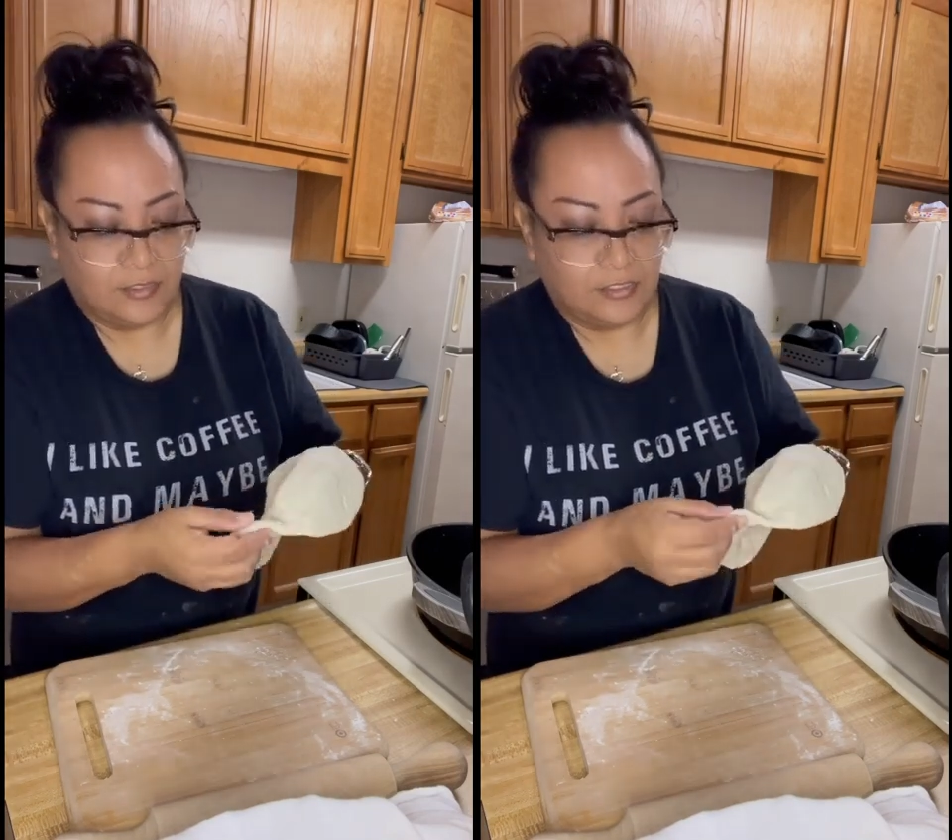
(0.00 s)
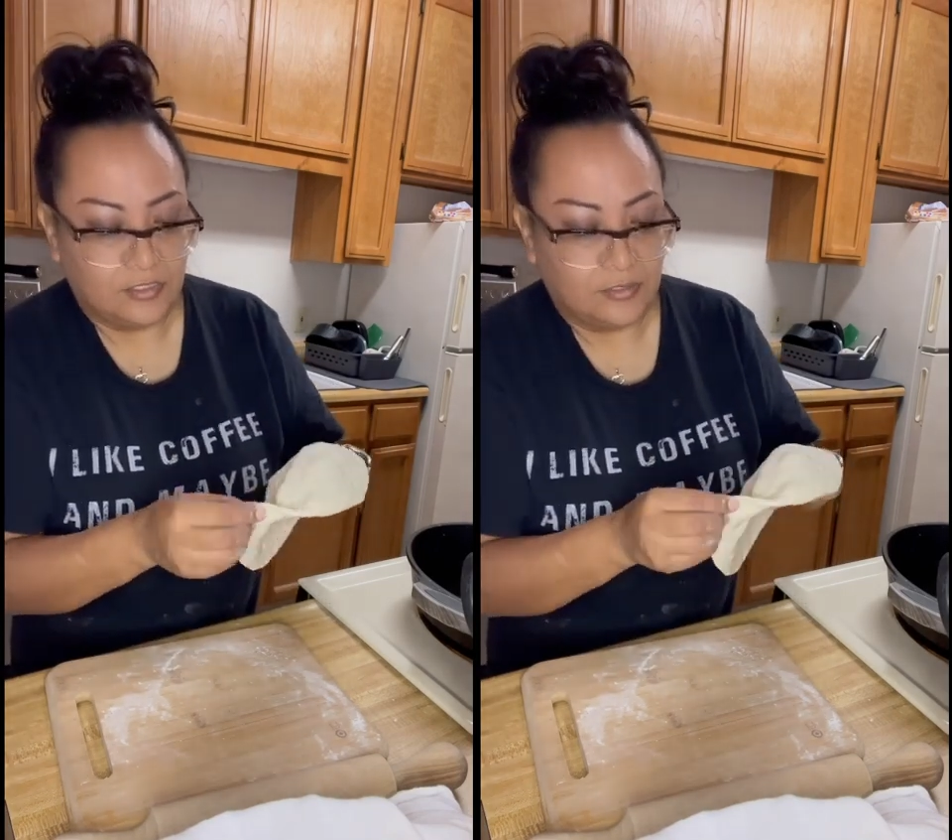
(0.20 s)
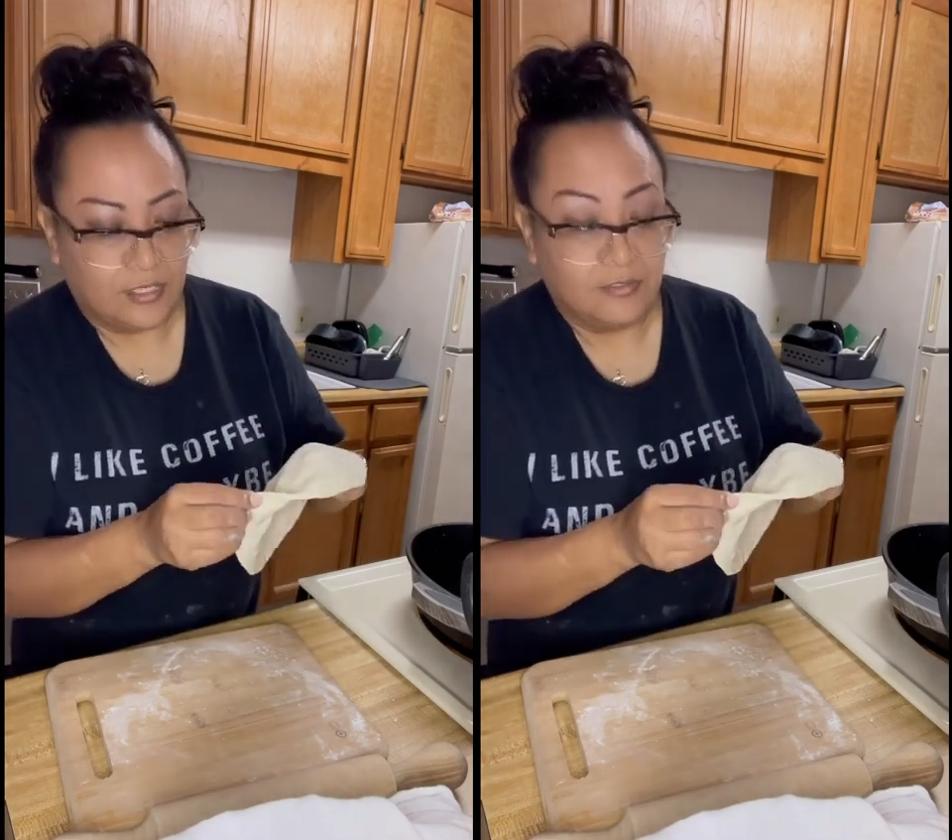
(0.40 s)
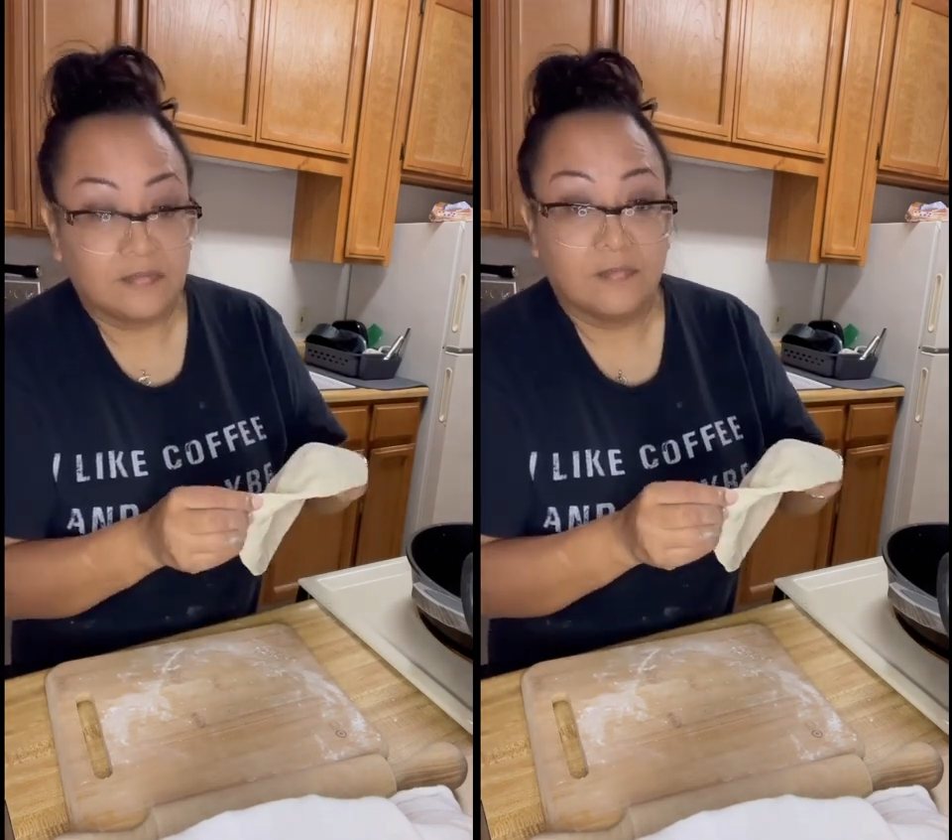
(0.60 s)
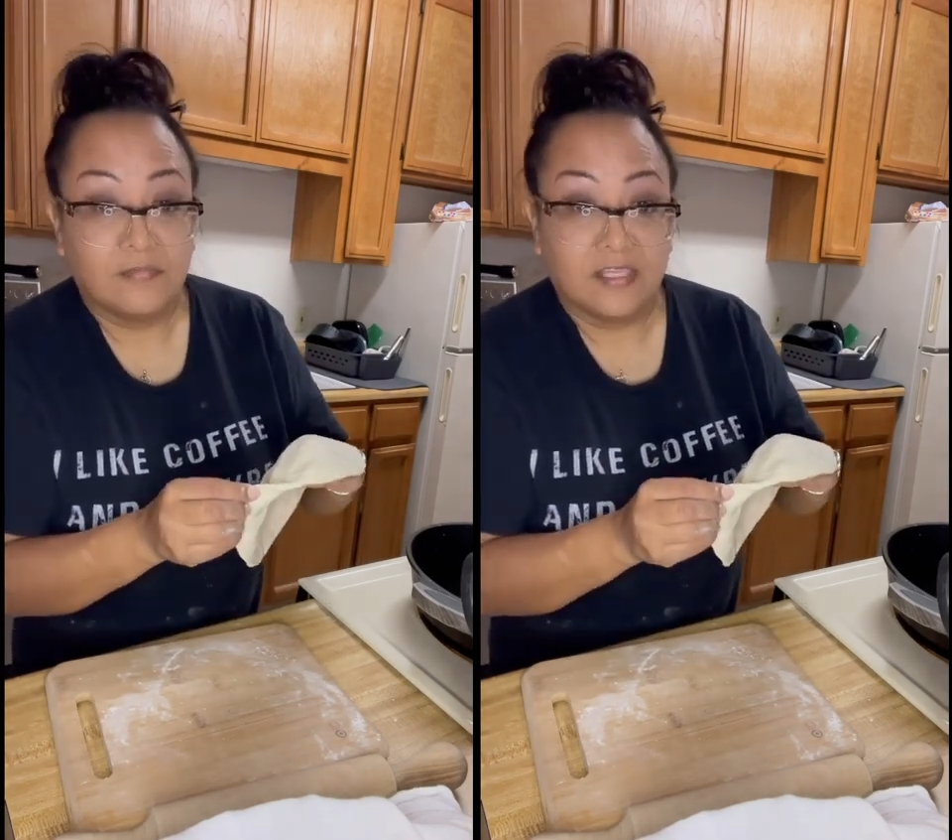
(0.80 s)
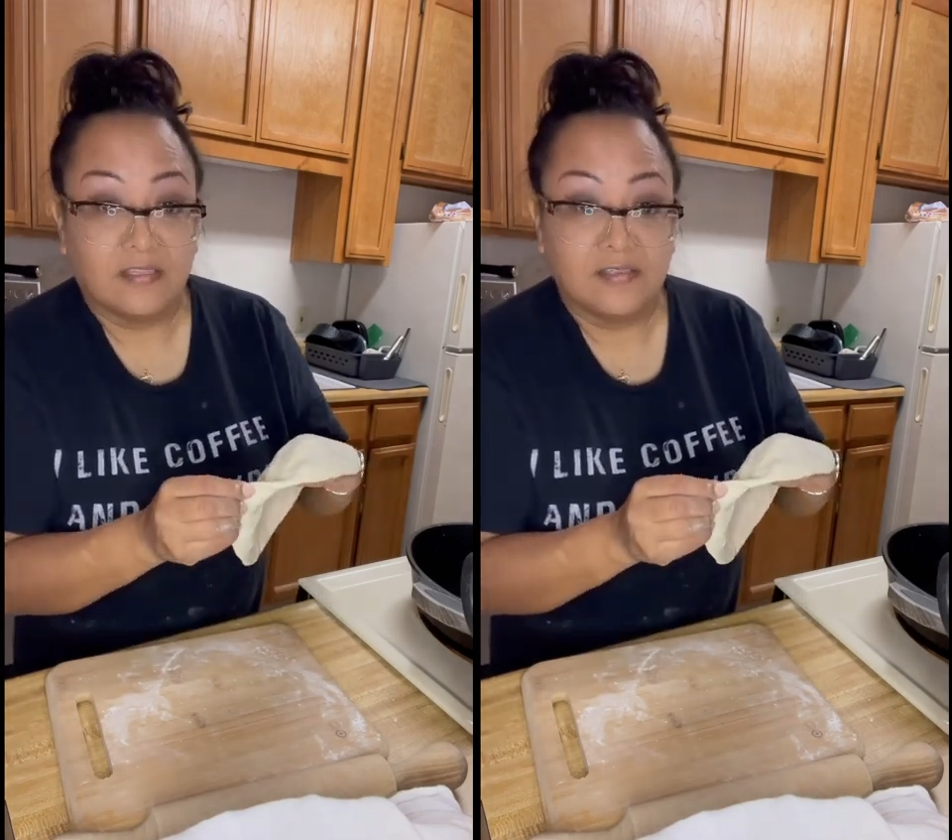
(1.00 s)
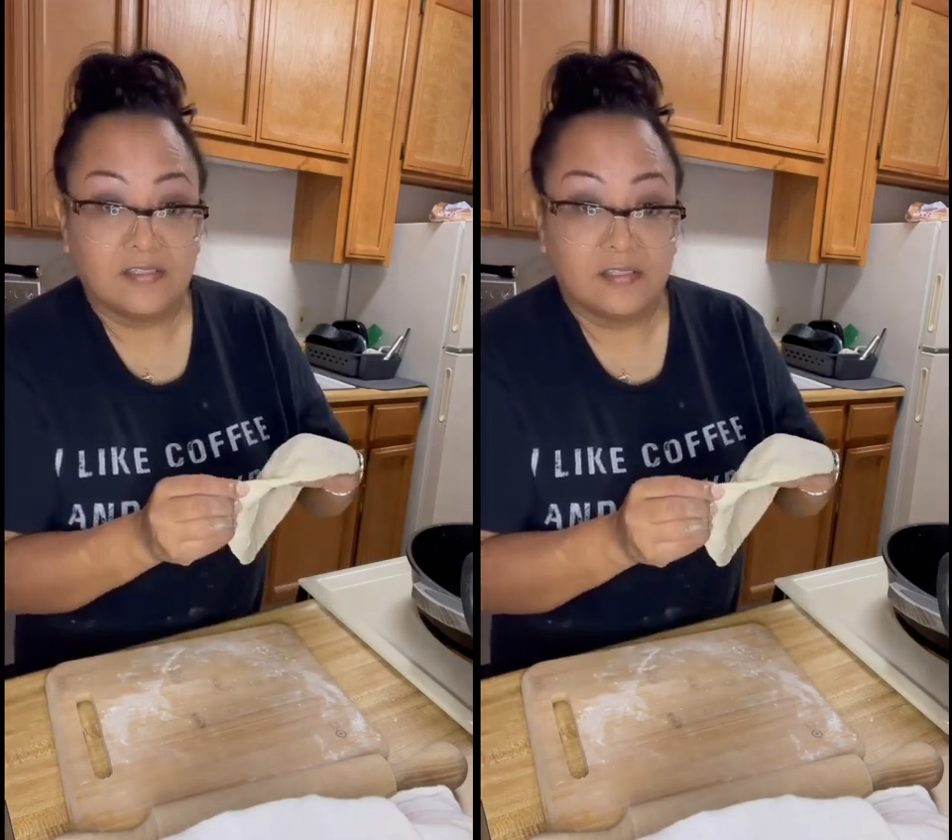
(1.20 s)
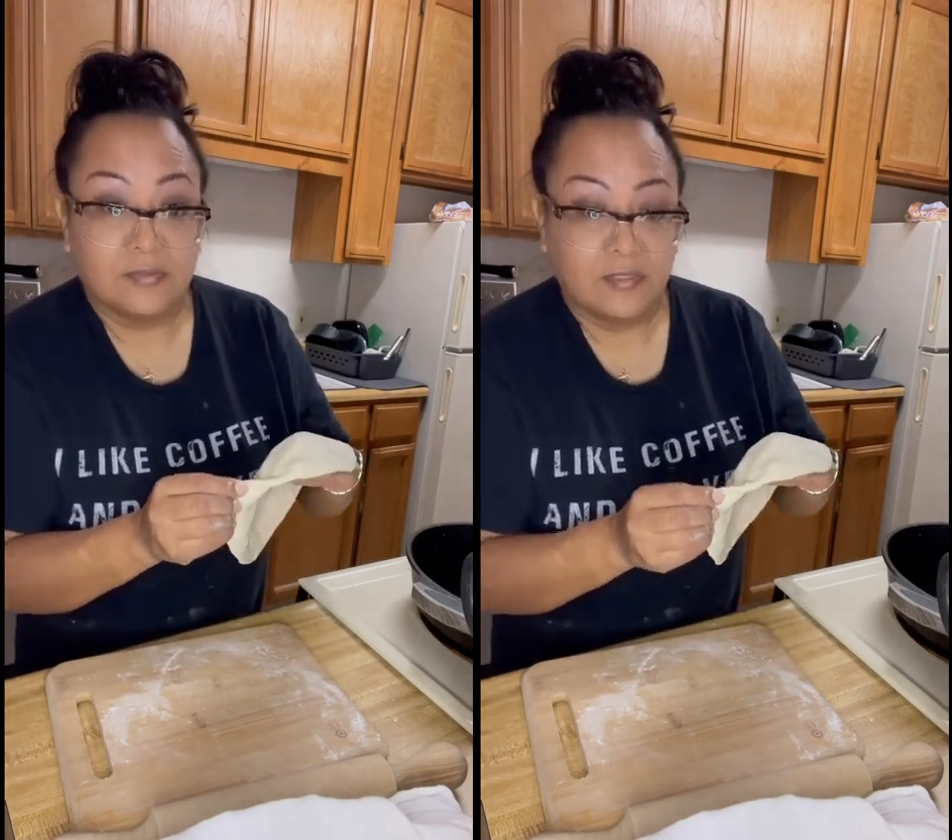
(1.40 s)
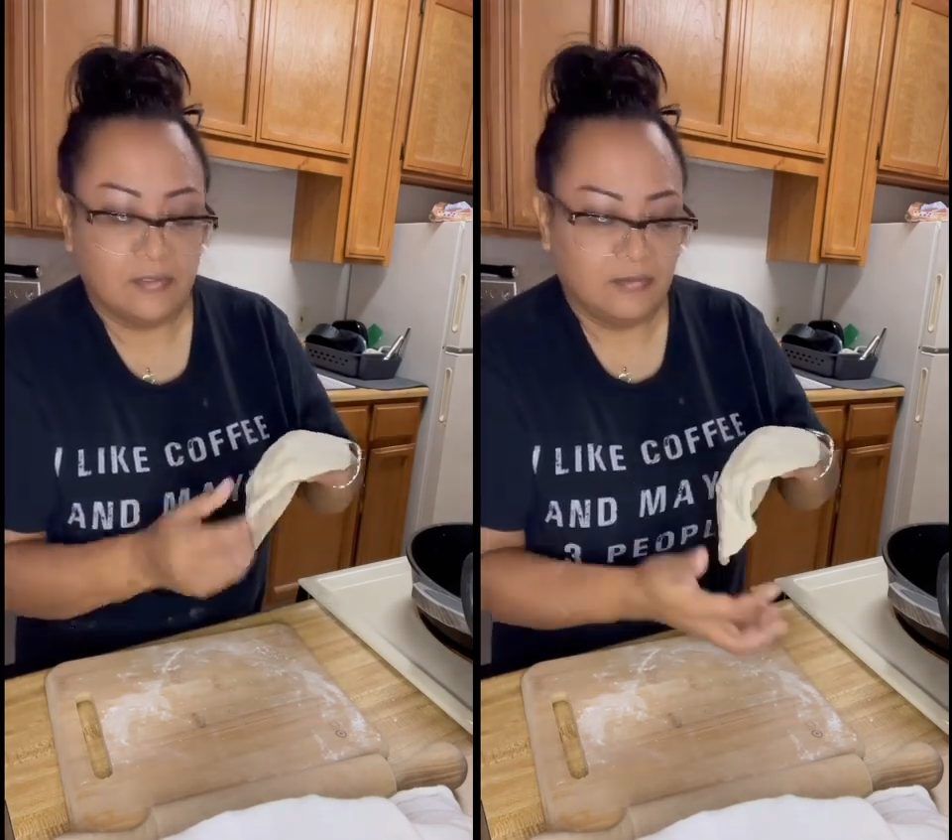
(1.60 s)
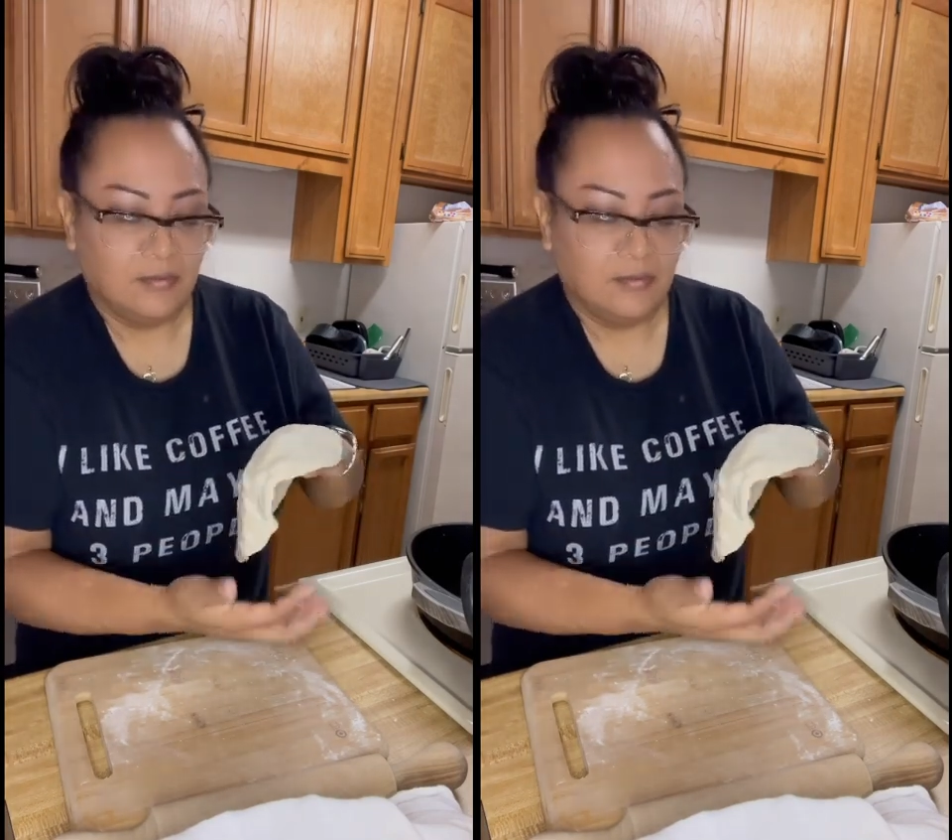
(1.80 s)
It should have some thickness to it.